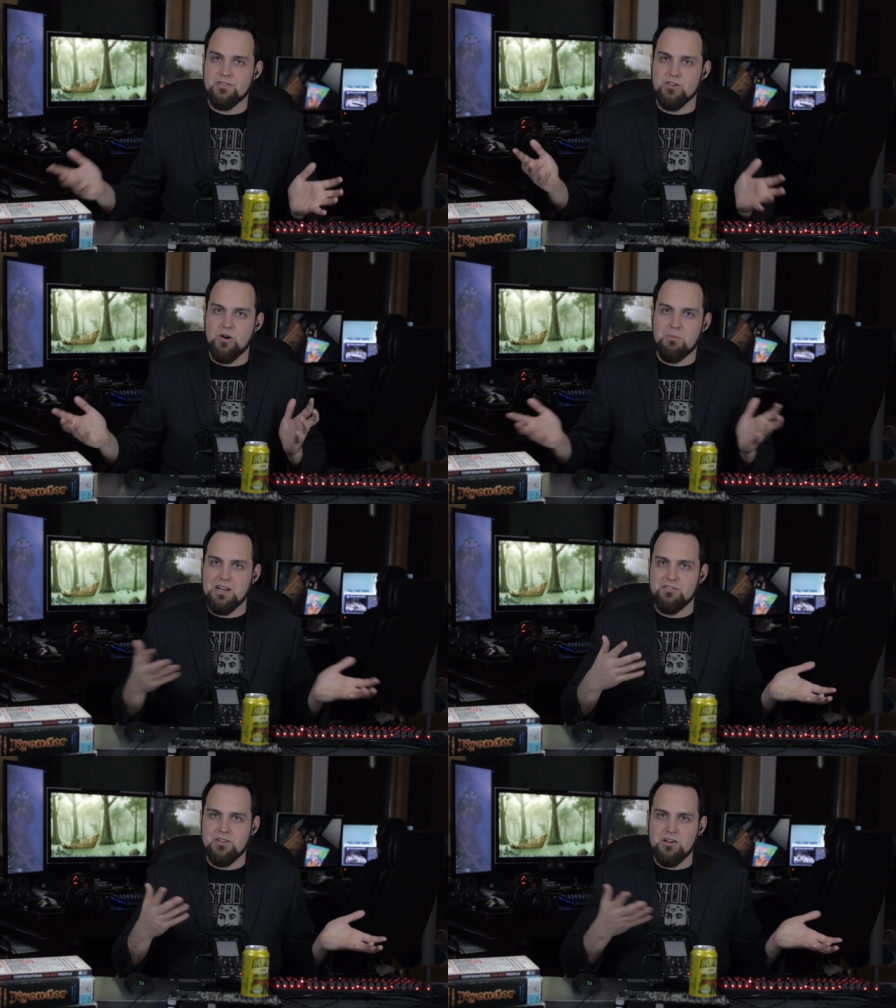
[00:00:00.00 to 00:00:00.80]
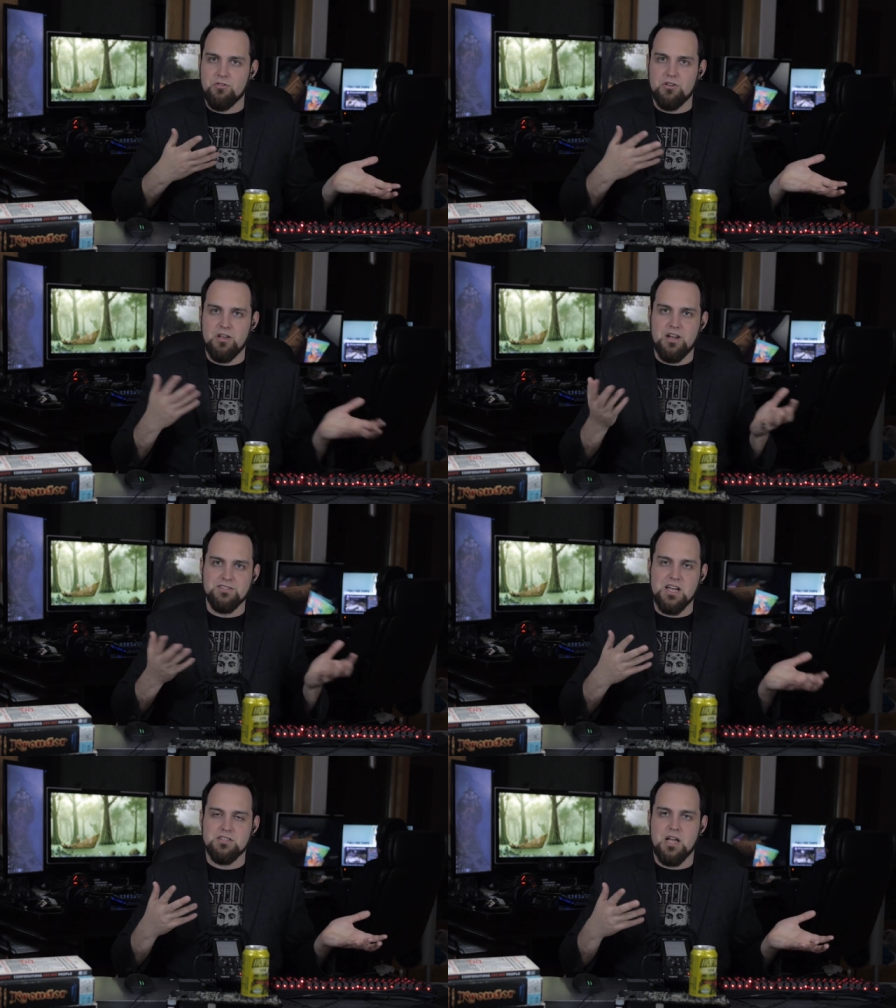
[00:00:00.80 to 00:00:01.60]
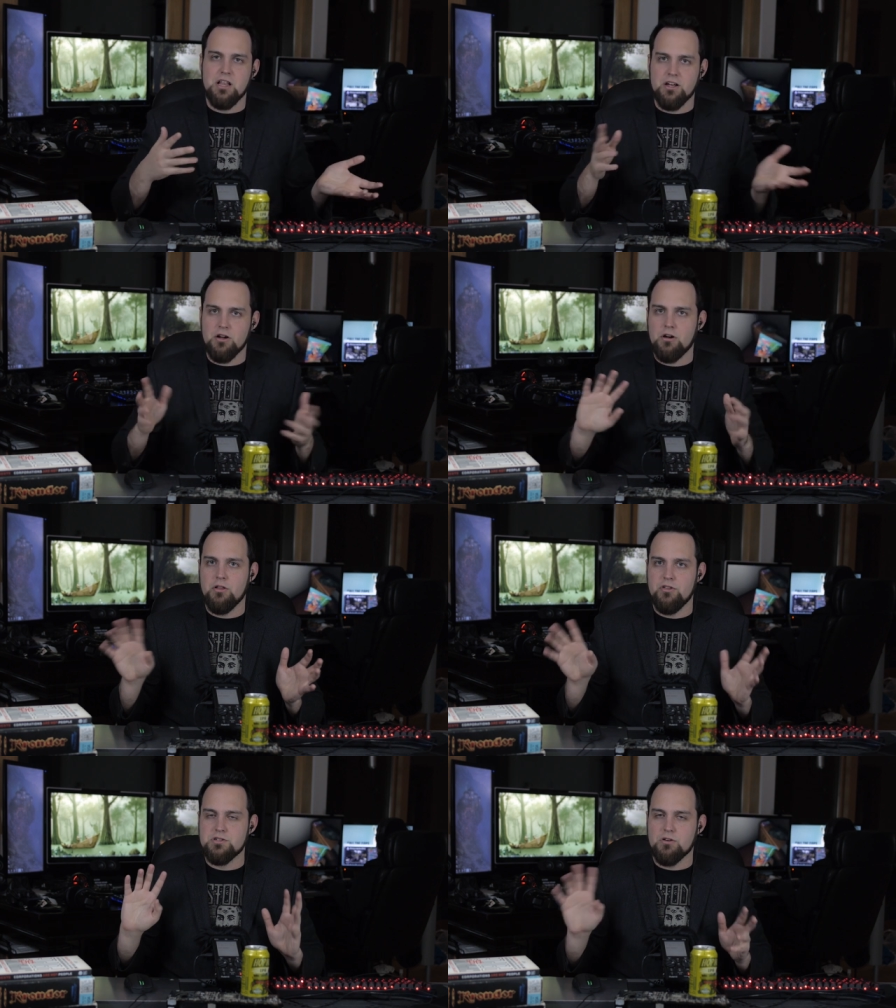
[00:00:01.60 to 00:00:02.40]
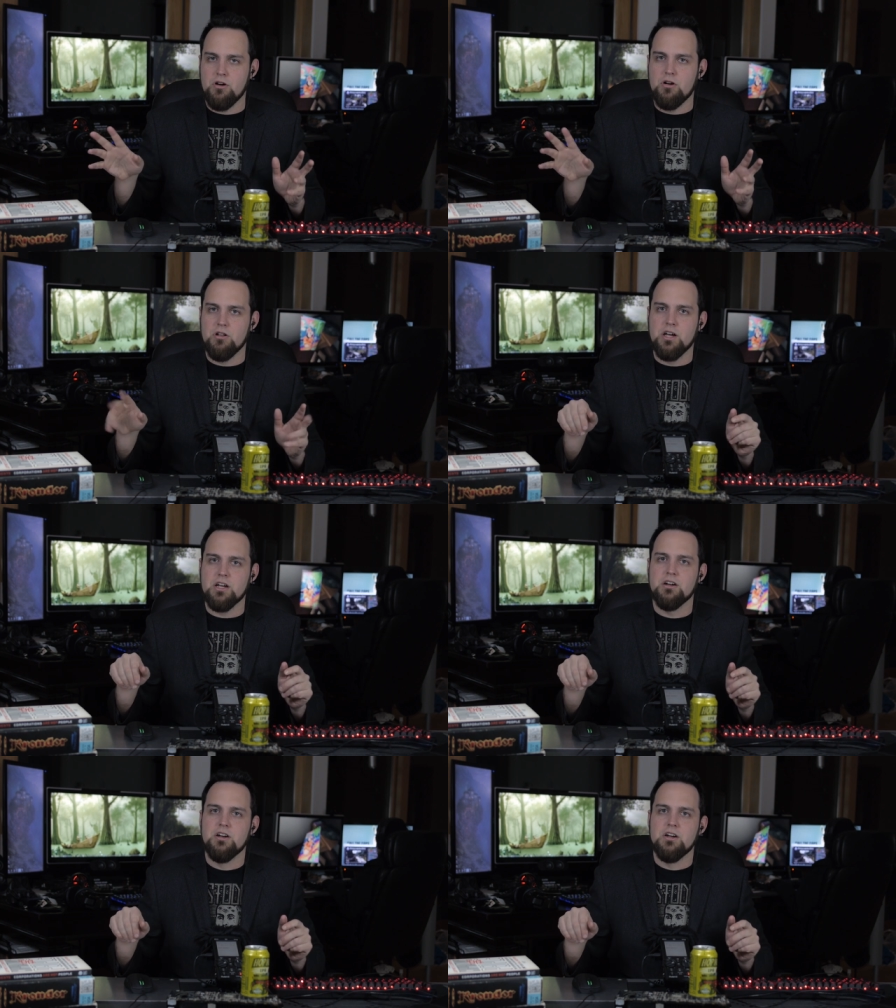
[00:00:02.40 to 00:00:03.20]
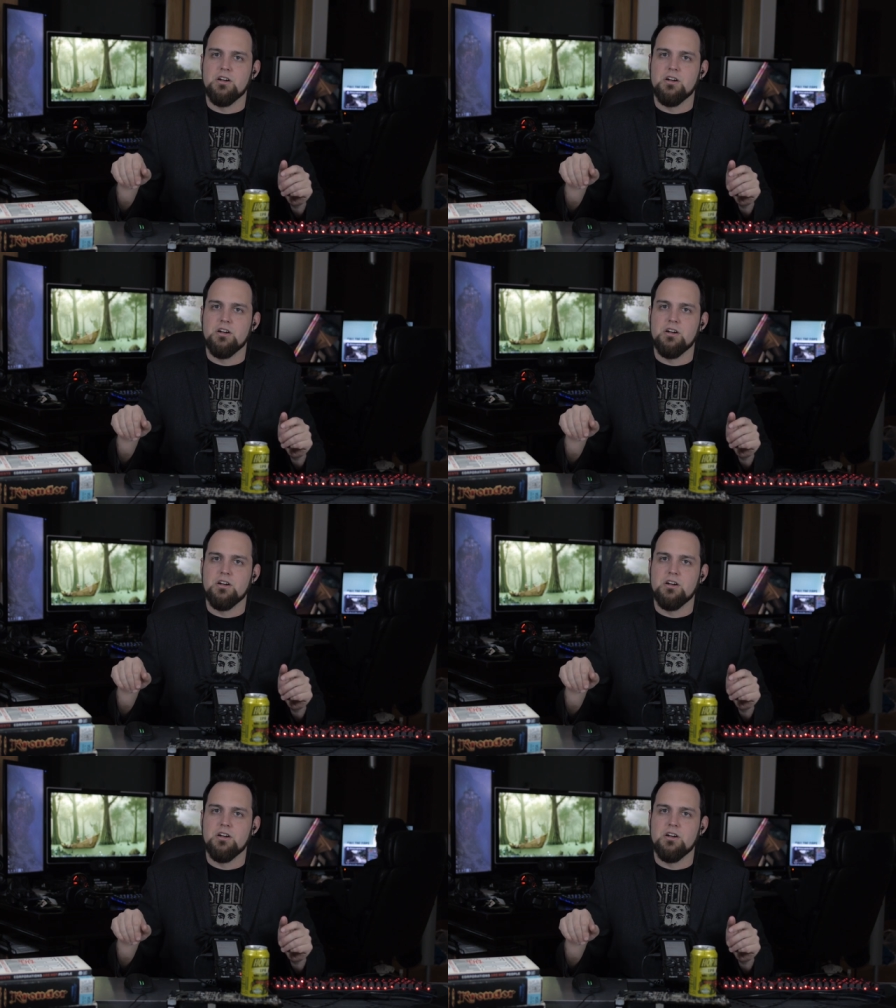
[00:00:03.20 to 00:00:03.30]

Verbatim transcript: So I mean, you know, the NSA saying like, oh no no, these are all like.